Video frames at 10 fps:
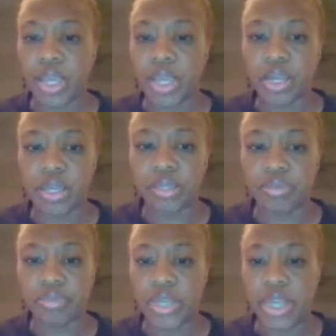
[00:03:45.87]

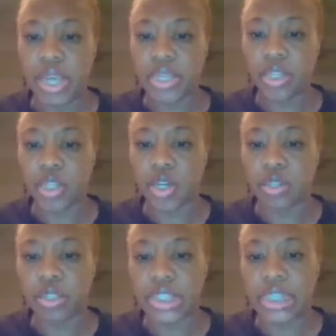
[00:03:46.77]
It has a
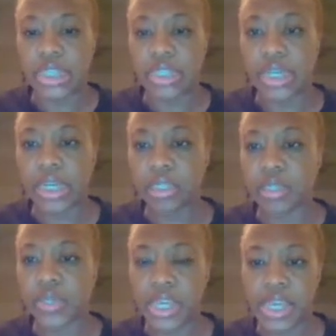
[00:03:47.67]
long sticky tongue
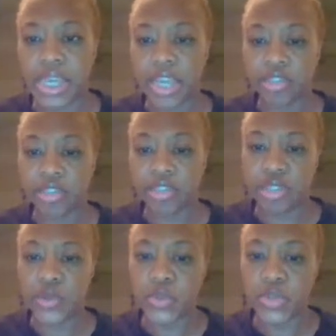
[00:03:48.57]
so it can catch its
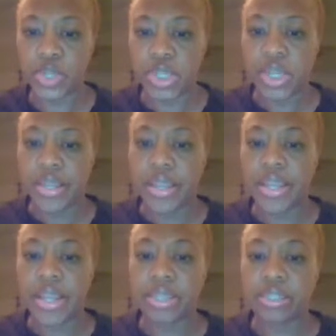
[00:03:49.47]
food,
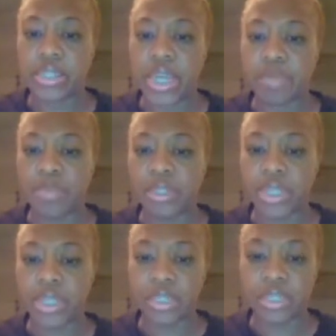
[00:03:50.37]
and has slimy
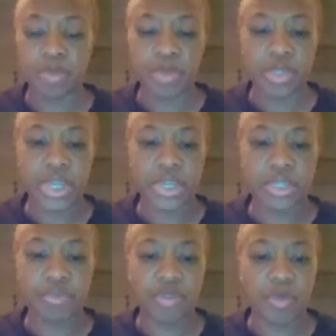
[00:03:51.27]
skin to protect
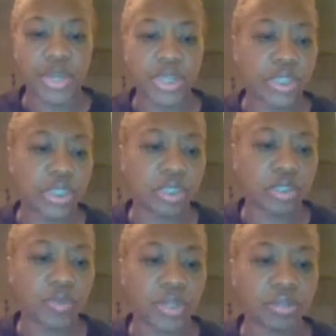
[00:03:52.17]
it from predators
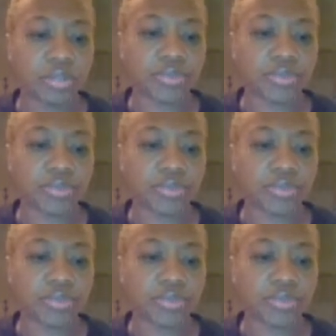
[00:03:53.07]
as well.